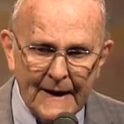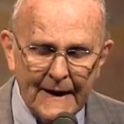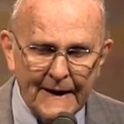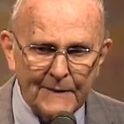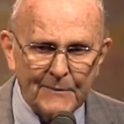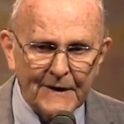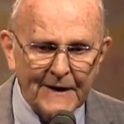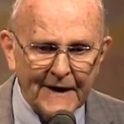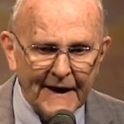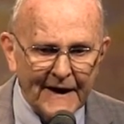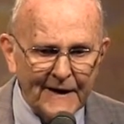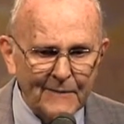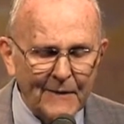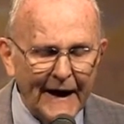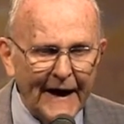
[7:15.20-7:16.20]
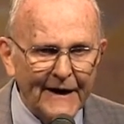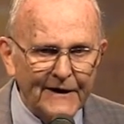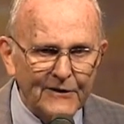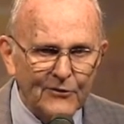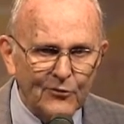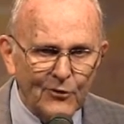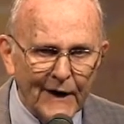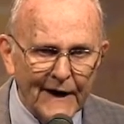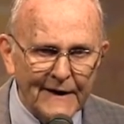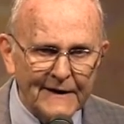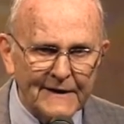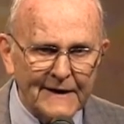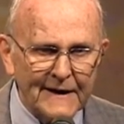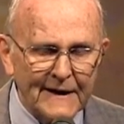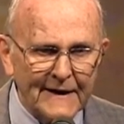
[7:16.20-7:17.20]
he became a
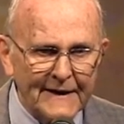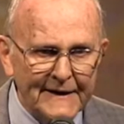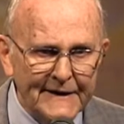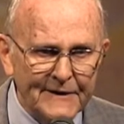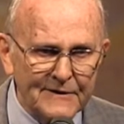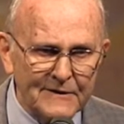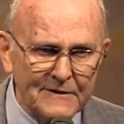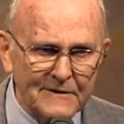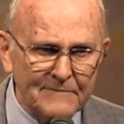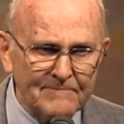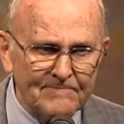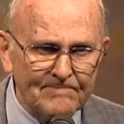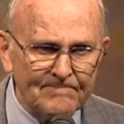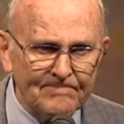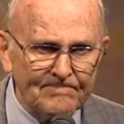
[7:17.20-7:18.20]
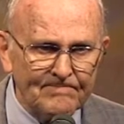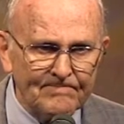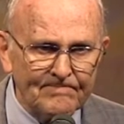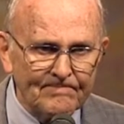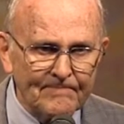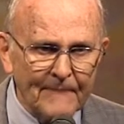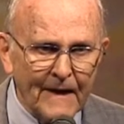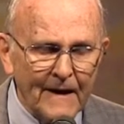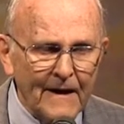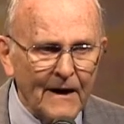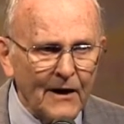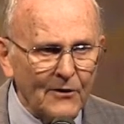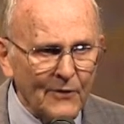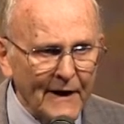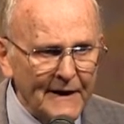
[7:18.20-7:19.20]
great leader,
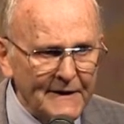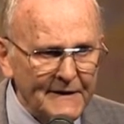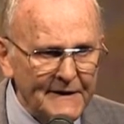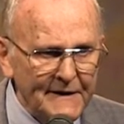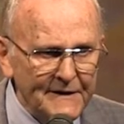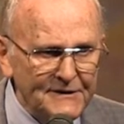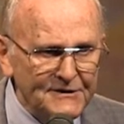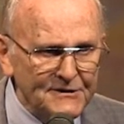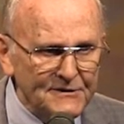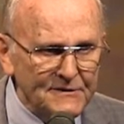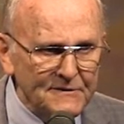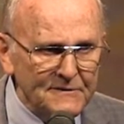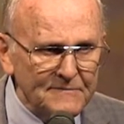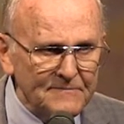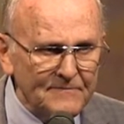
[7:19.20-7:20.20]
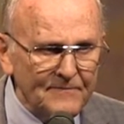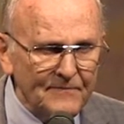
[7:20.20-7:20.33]
a great teacher.